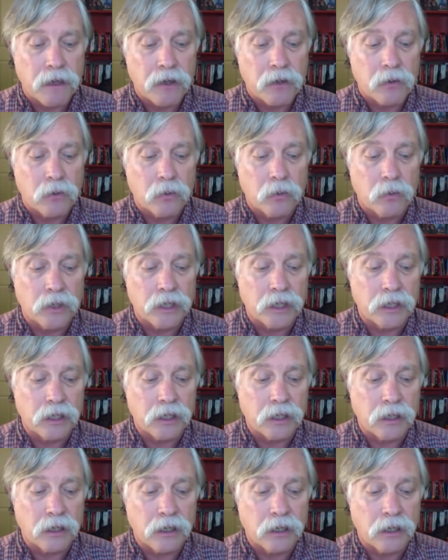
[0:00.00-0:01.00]

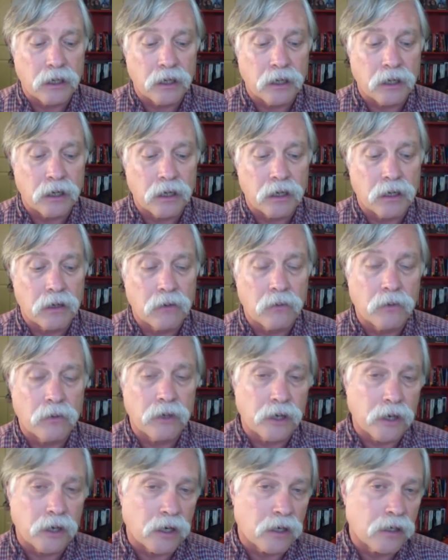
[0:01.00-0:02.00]
we
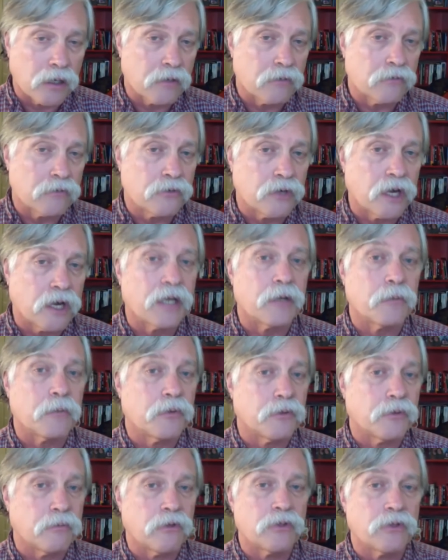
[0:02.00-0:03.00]
are trying to
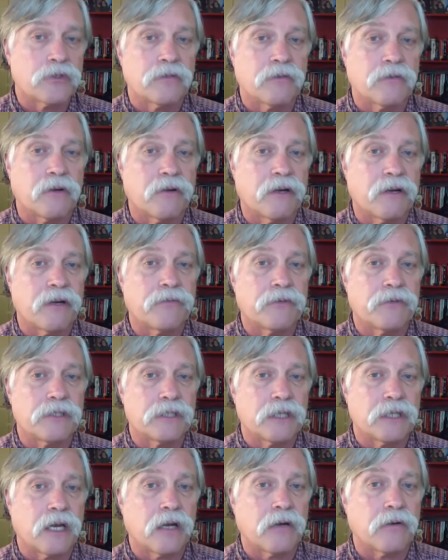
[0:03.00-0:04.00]
put most of our
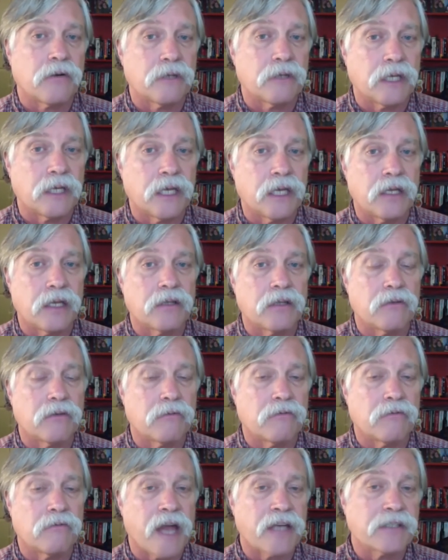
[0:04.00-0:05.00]
efforts now into getting
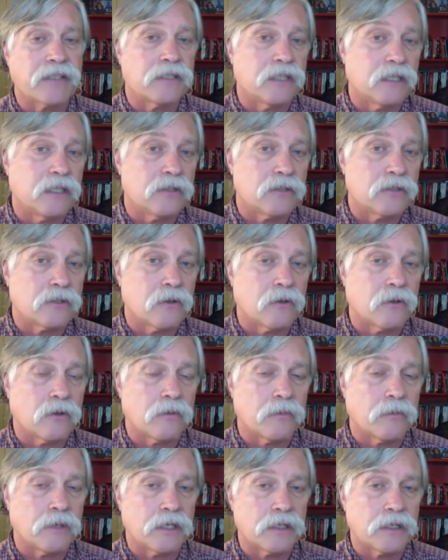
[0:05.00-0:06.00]
the vaccines
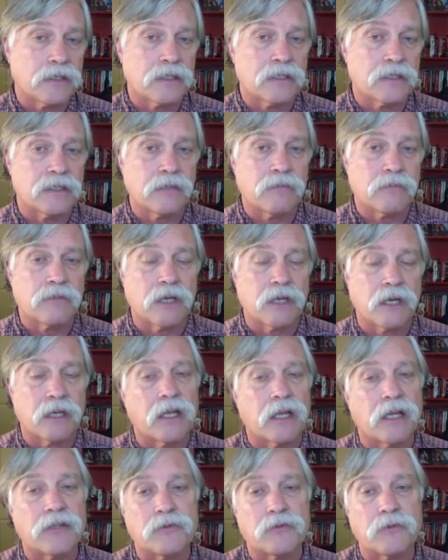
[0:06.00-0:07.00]
going, because it seems like
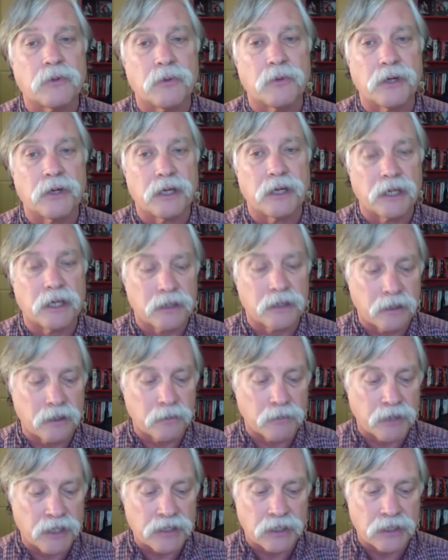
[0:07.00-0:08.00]
that's where we're going to get the
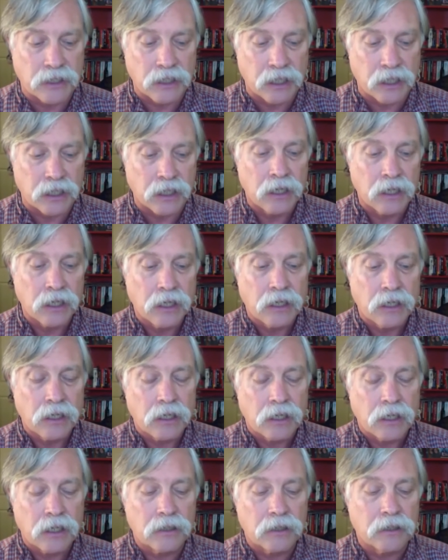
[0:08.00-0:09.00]
best luck.
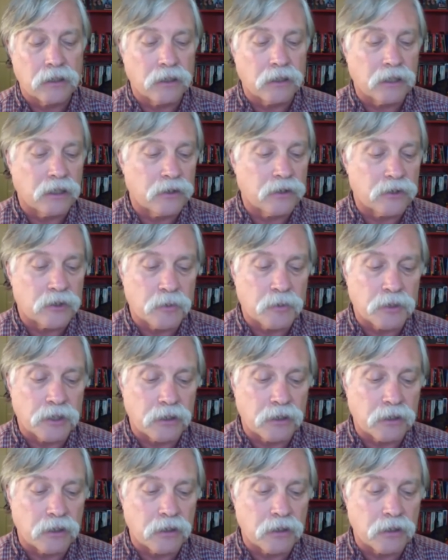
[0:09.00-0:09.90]
Clearly, there's been